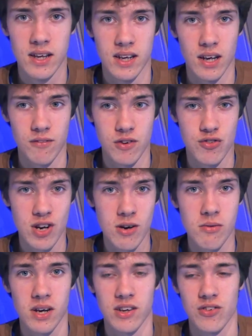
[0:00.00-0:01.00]
Now the
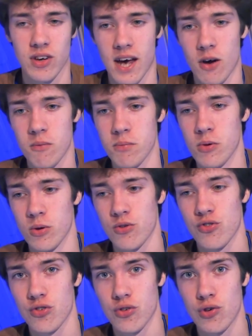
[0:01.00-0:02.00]
generator
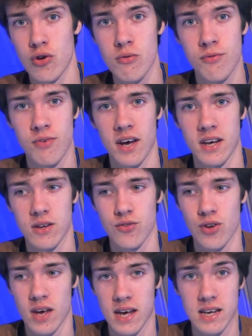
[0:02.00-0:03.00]
outputs
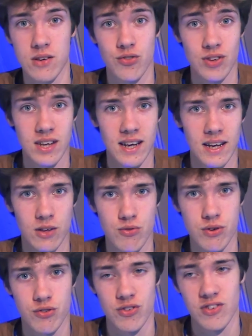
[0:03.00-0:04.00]
two-phase AC
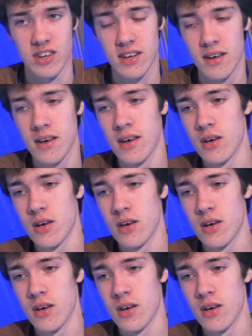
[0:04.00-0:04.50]
electricity,